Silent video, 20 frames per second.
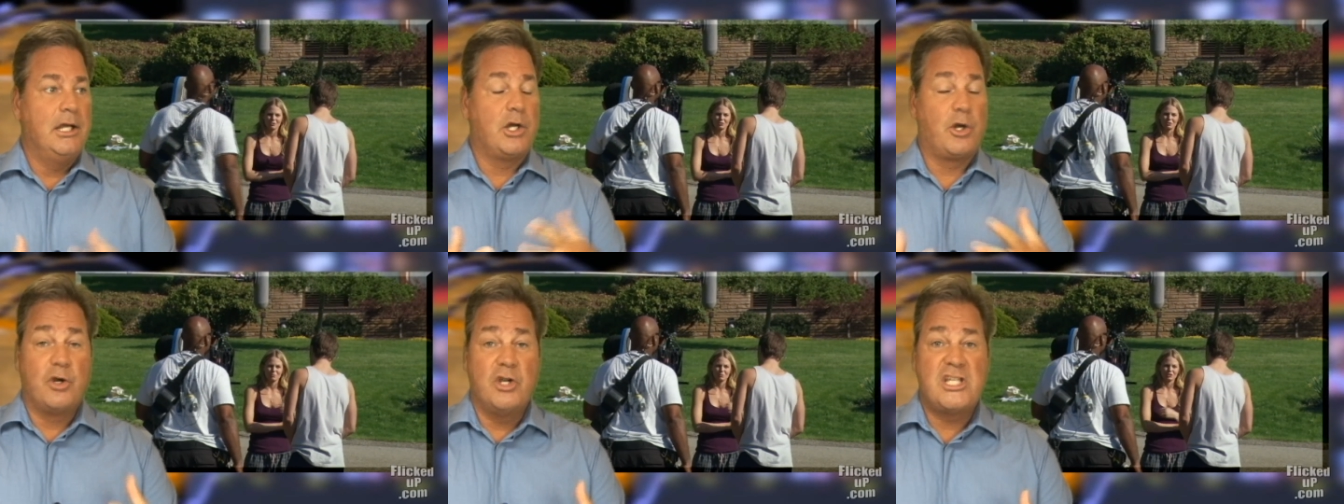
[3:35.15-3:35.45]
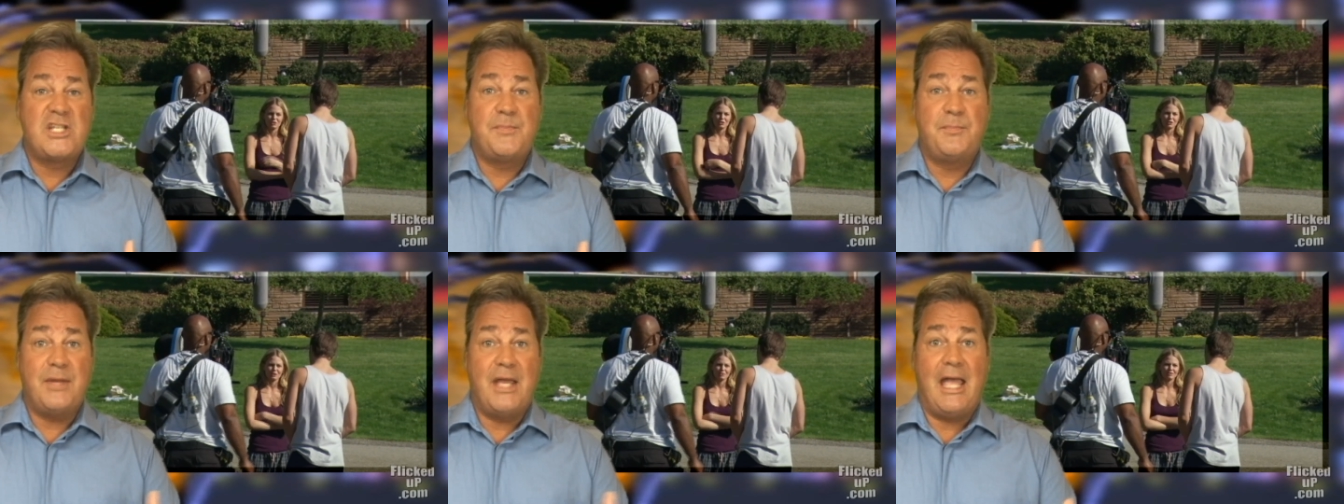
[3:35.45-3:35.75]

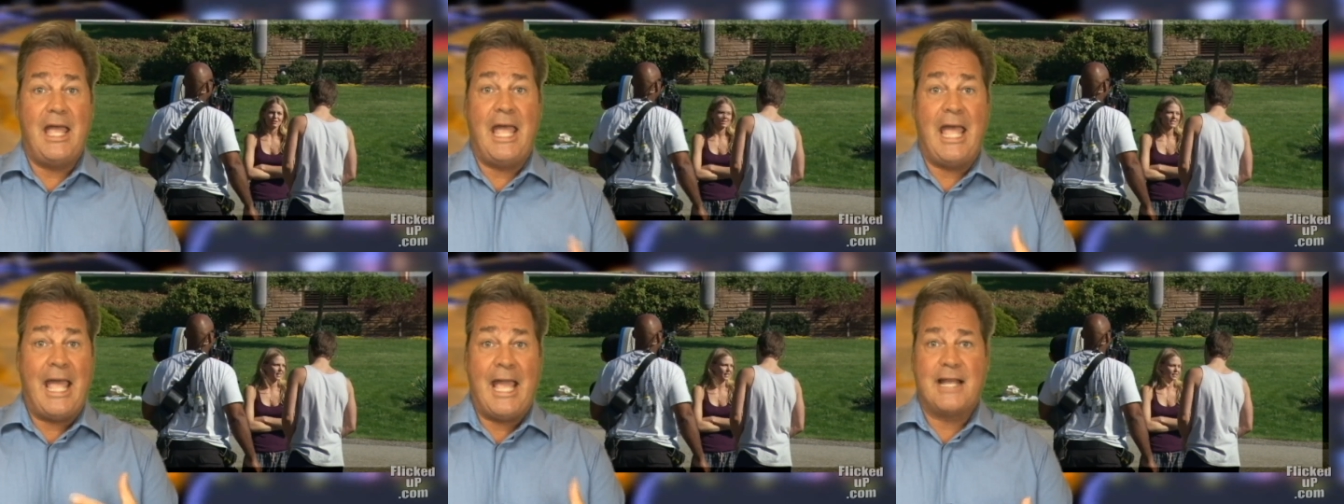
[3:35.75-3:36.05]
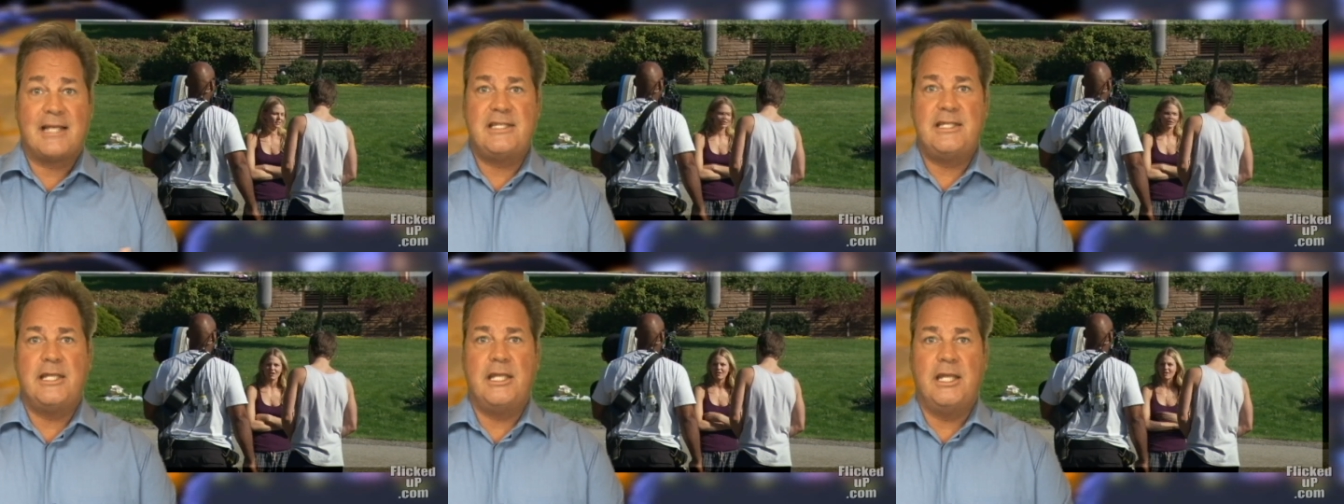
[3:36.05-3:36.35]
crisp
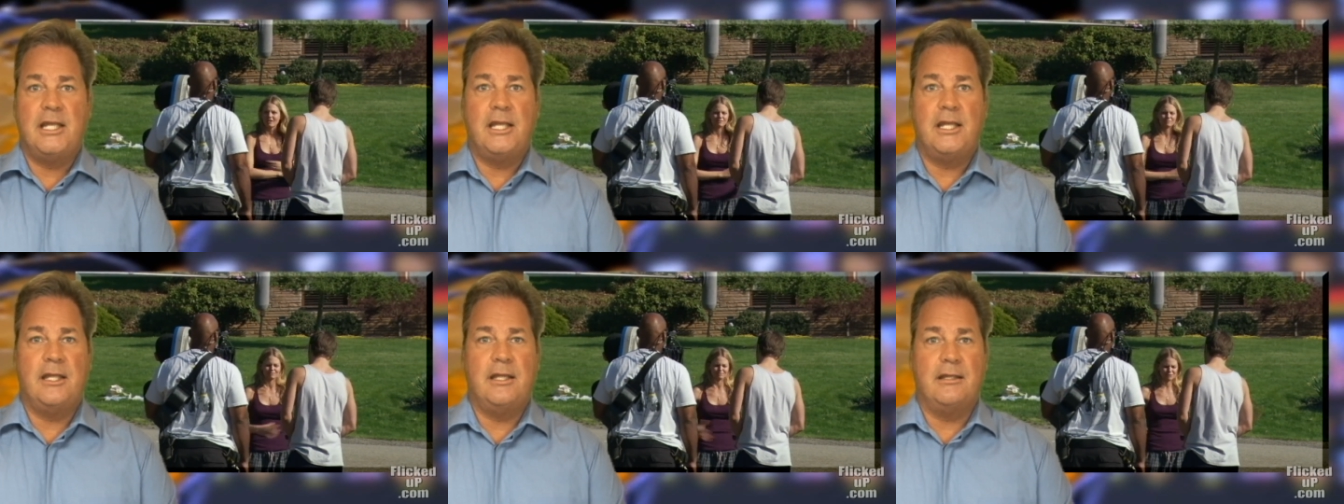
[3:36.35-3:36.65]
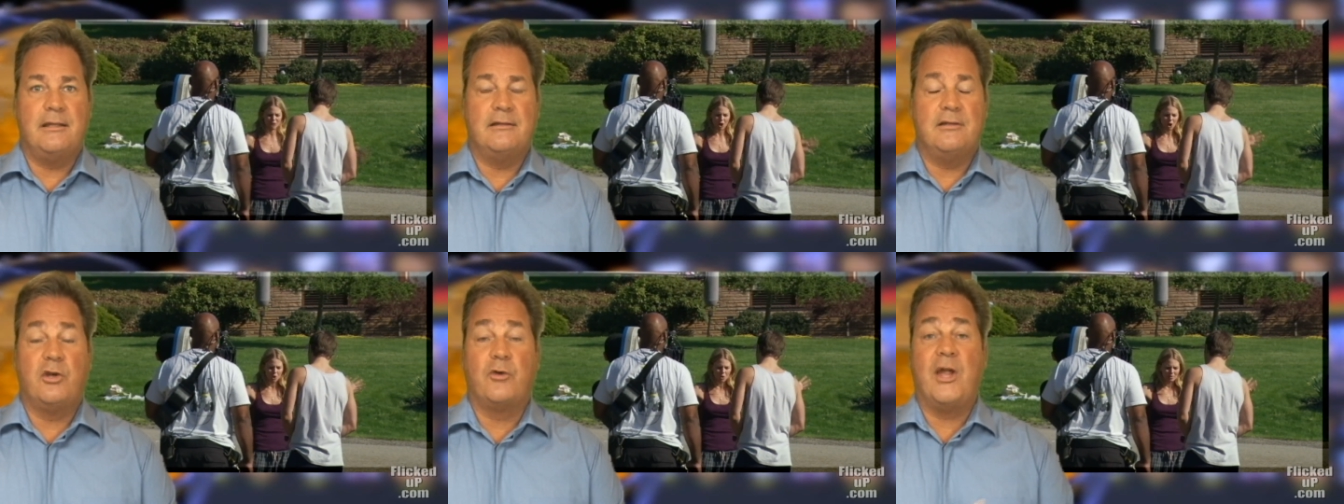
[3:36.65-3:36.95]
acting,
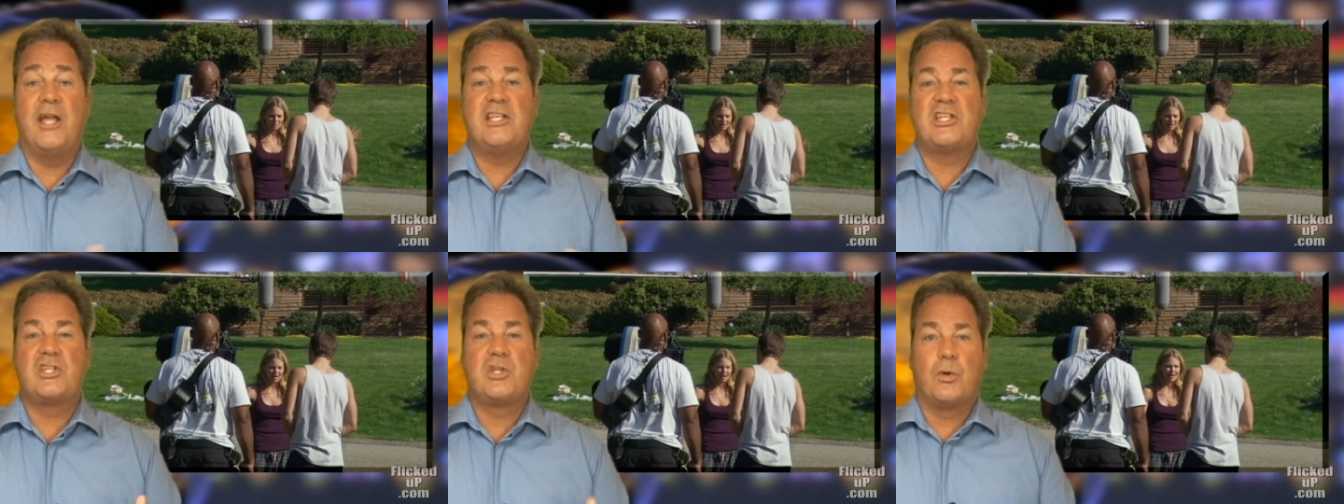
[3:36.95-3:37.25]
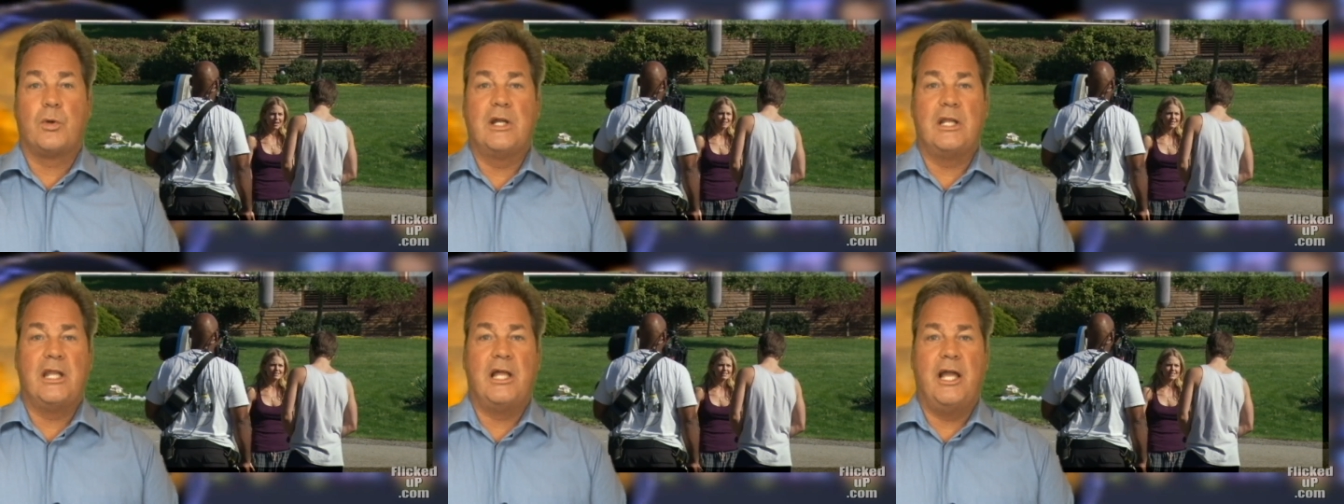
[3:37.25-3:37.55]
and great
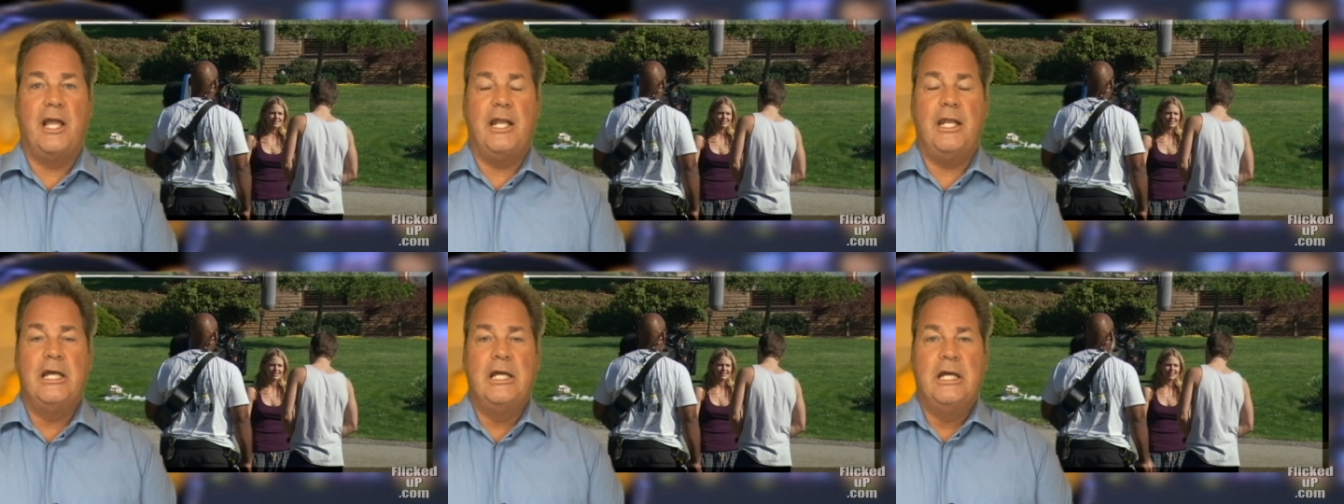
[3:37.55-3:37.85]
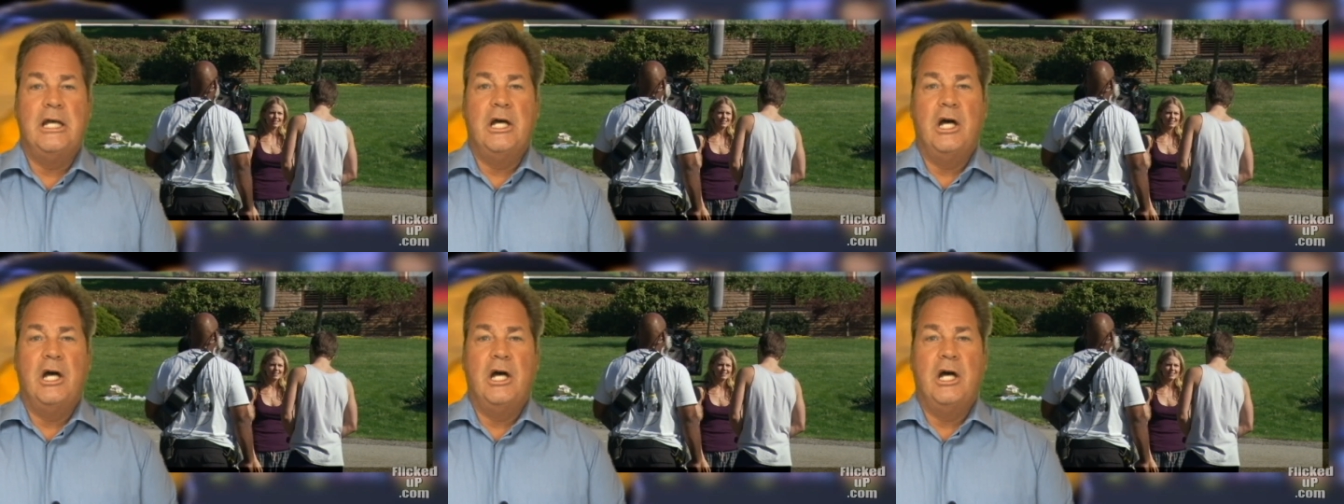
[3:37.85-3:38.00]
storyline